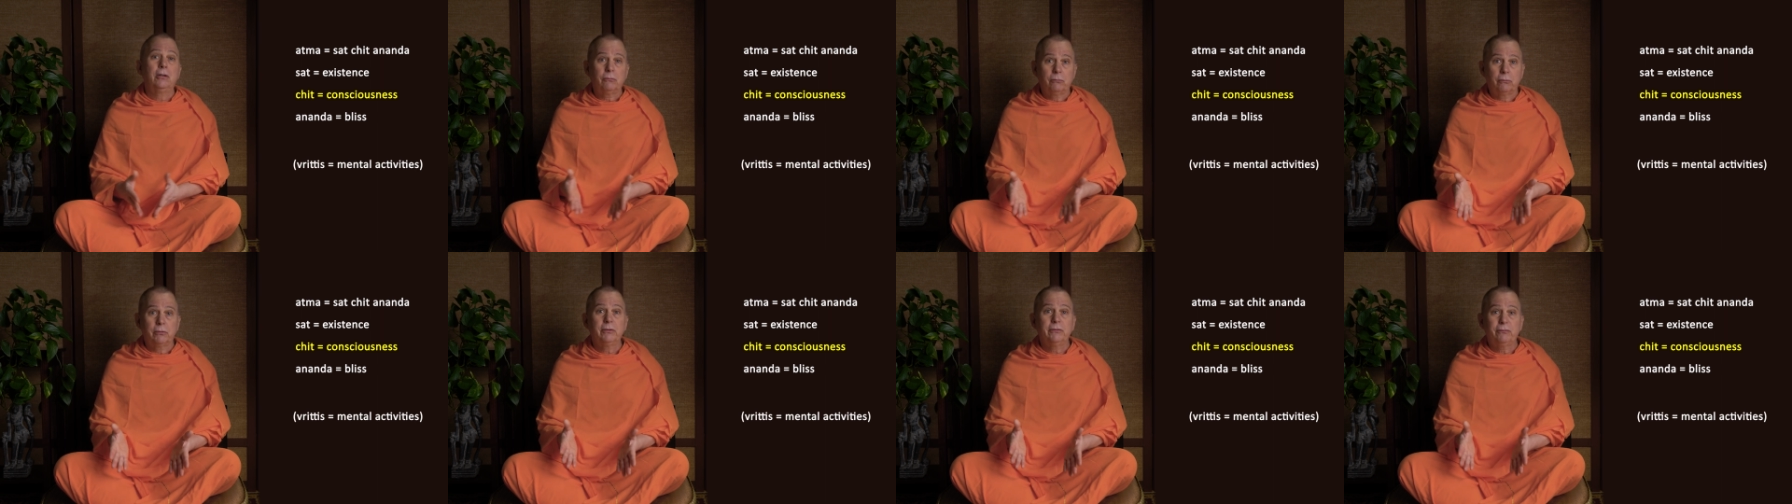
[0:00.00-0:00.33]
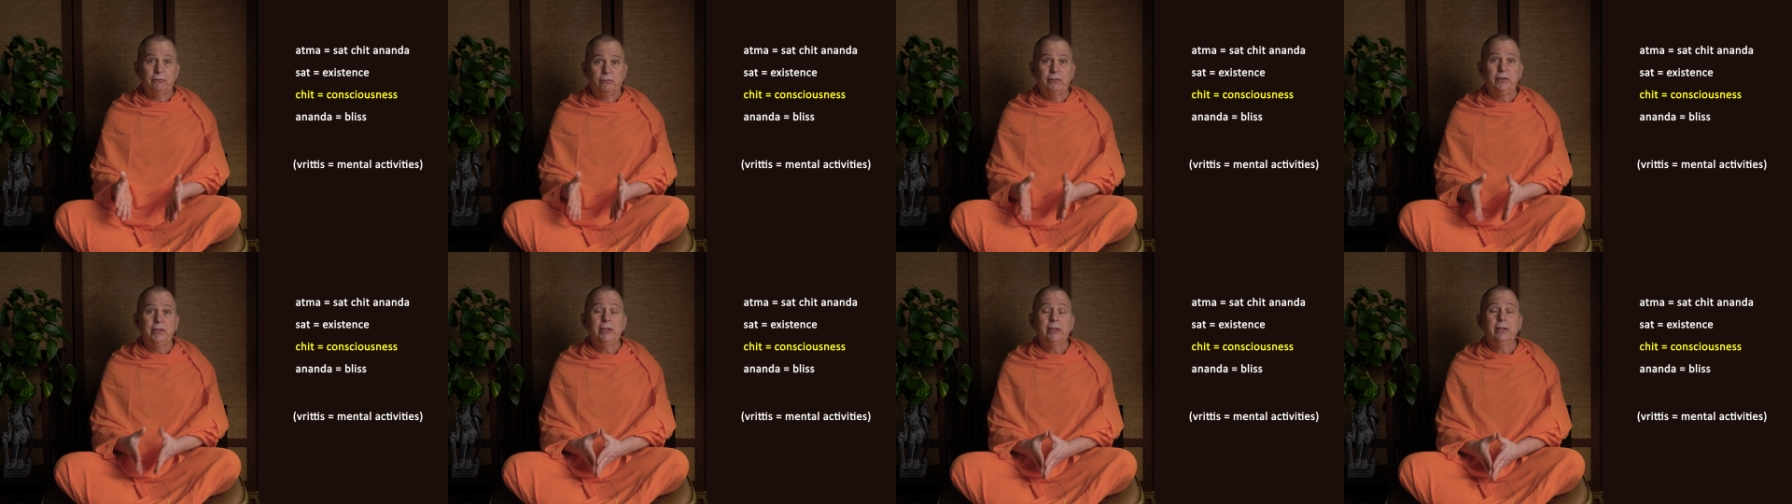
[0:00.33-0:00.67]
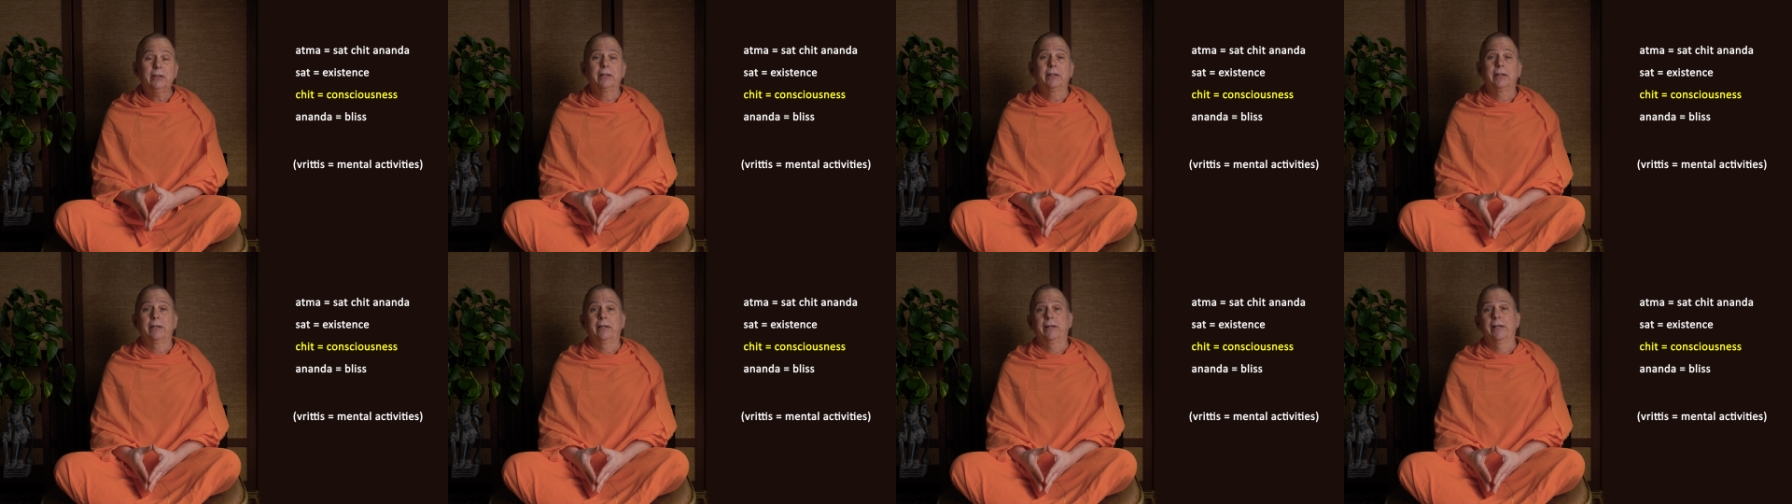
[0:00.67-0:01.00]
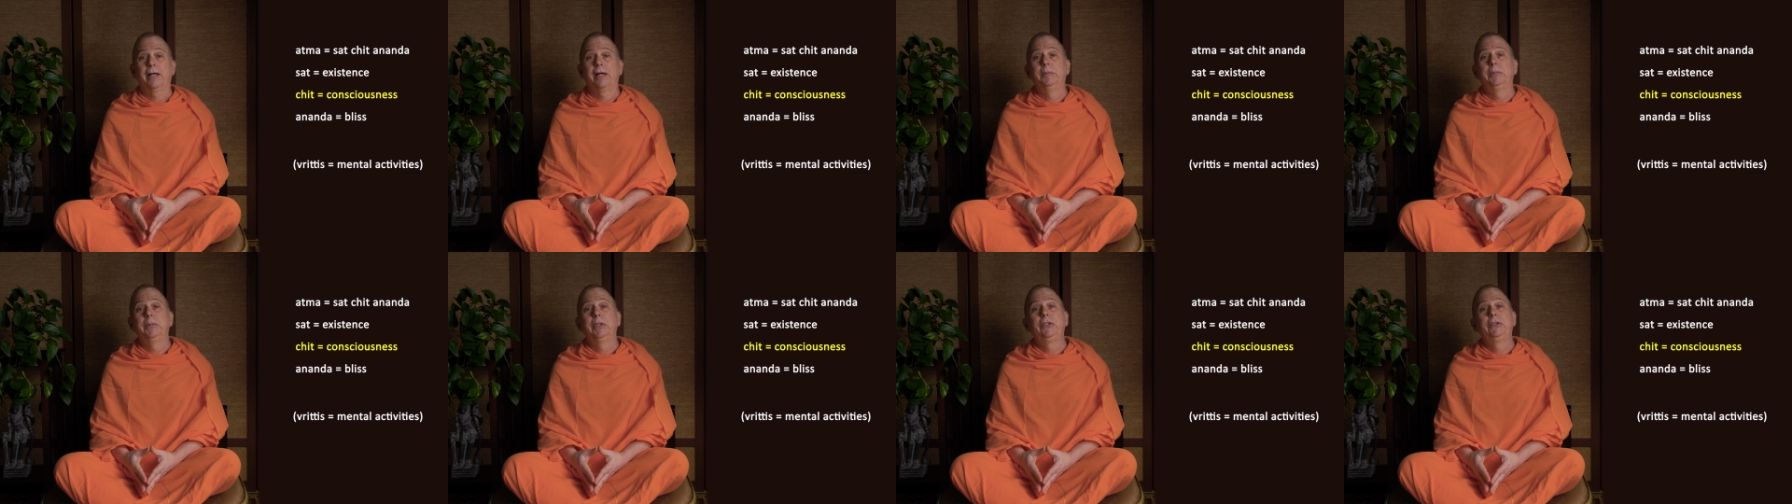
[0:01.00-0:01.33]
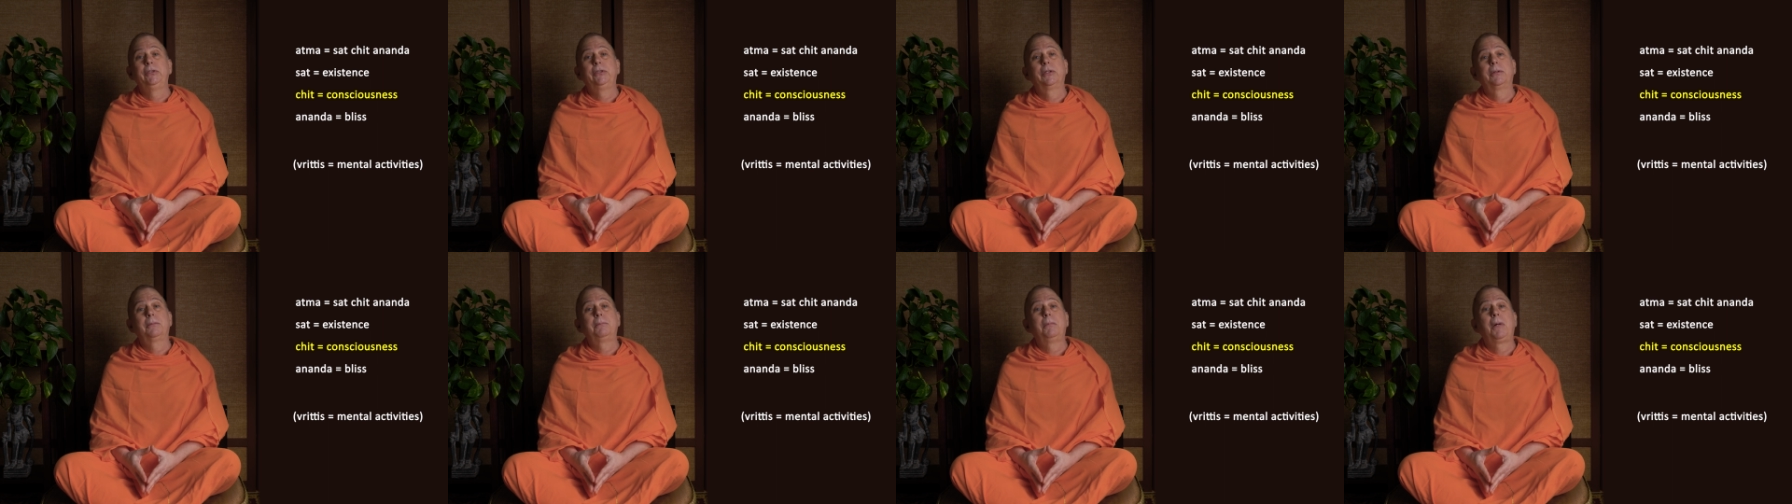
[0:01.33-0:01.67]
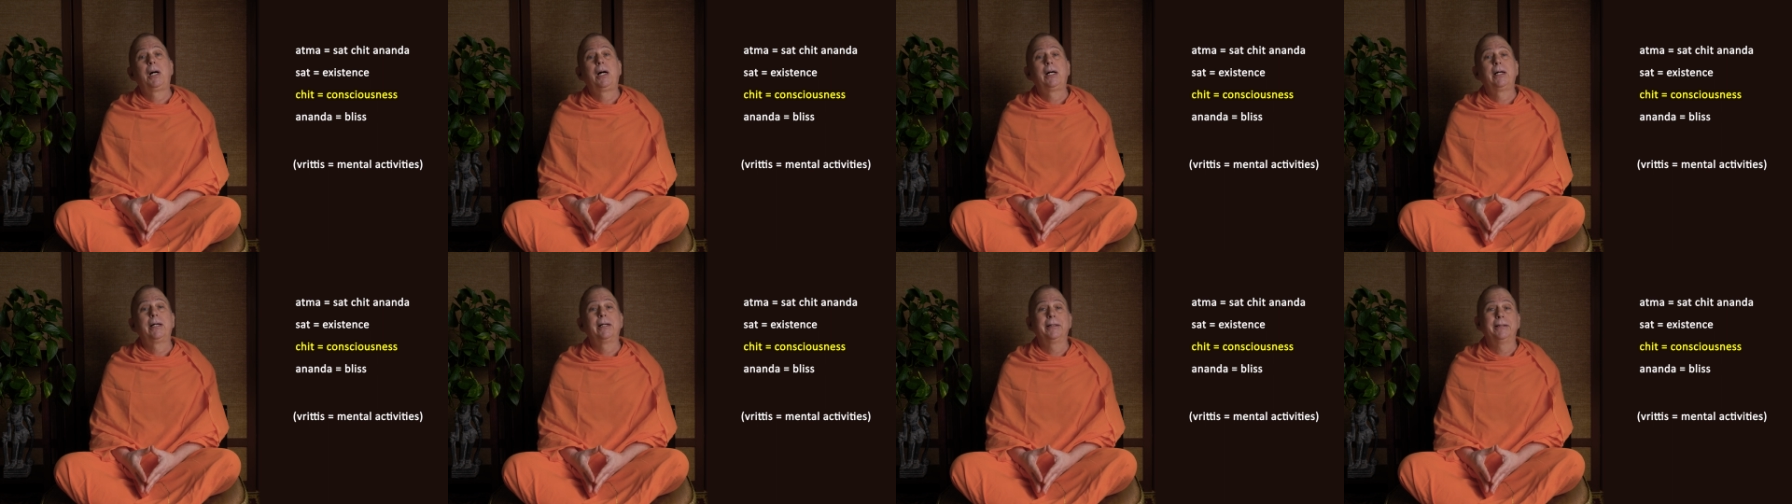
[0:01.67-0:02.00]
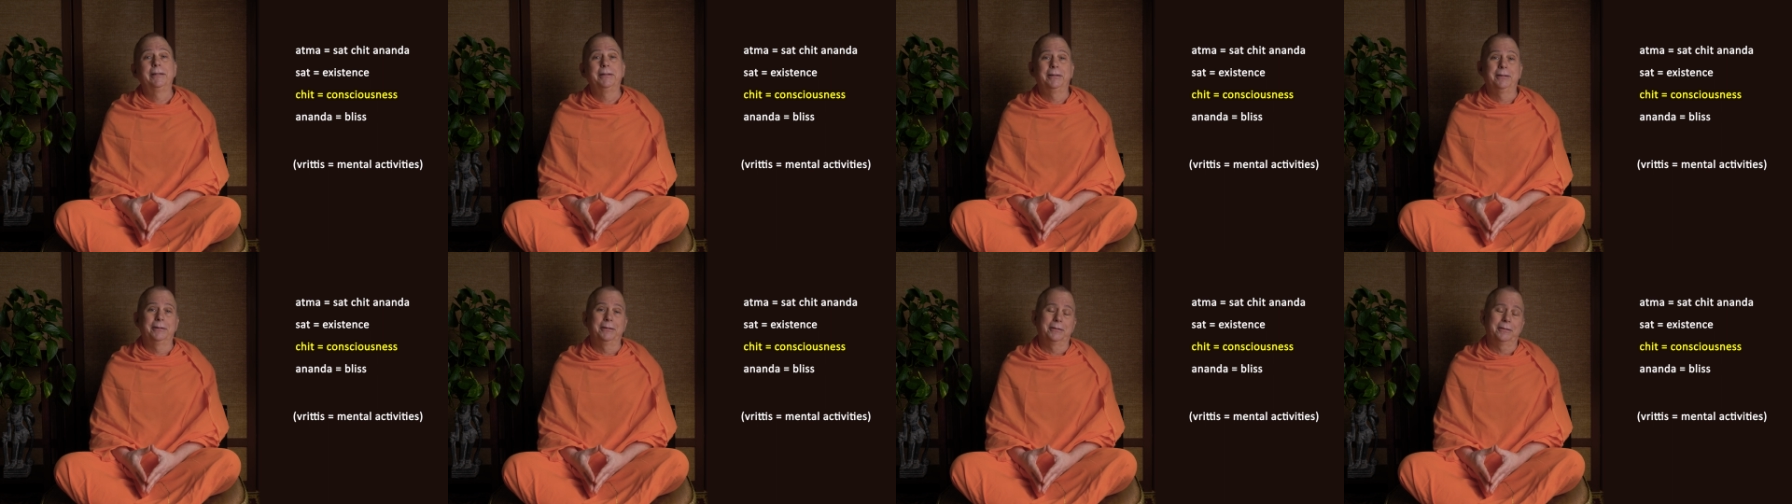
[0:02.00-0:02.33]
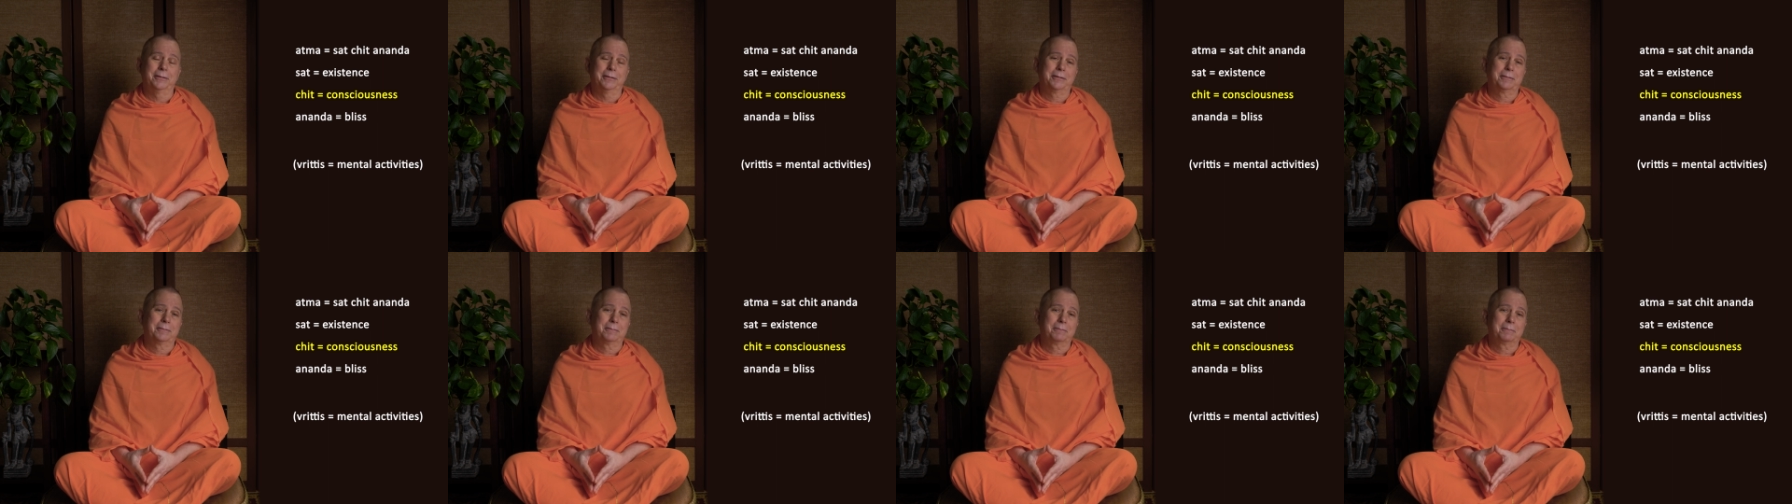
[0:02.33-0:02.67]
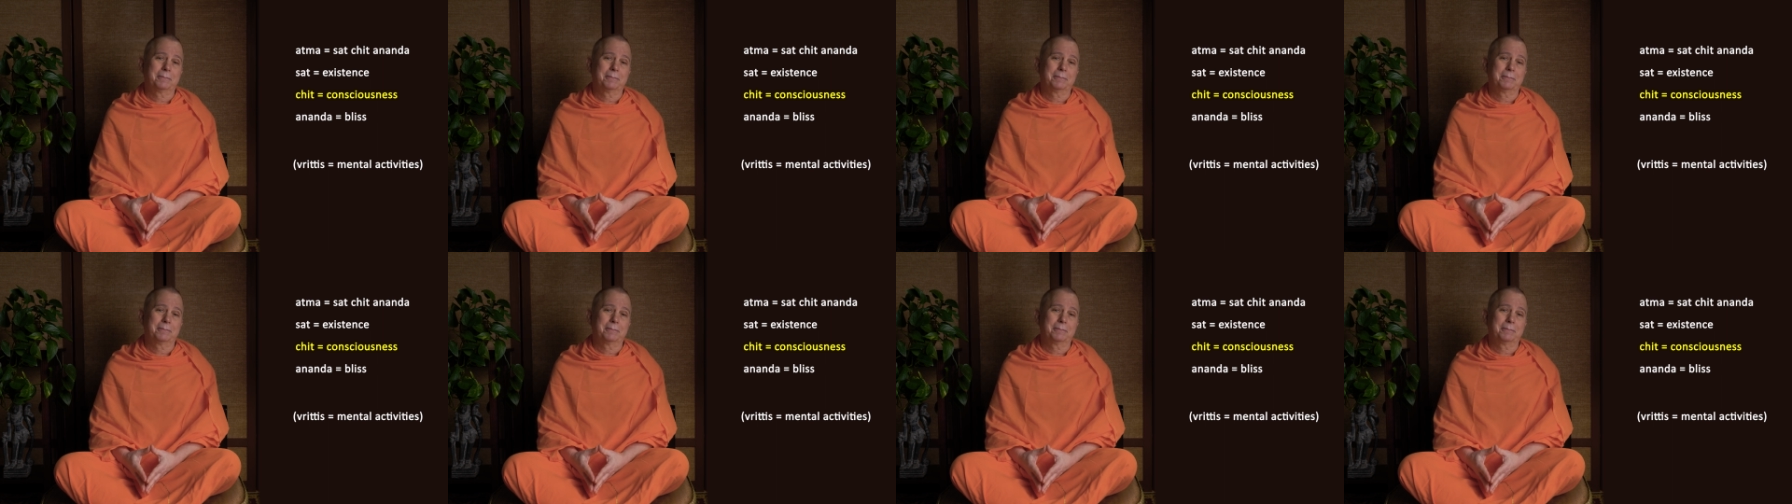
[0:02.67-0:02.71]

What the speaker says: revealing them in your mind.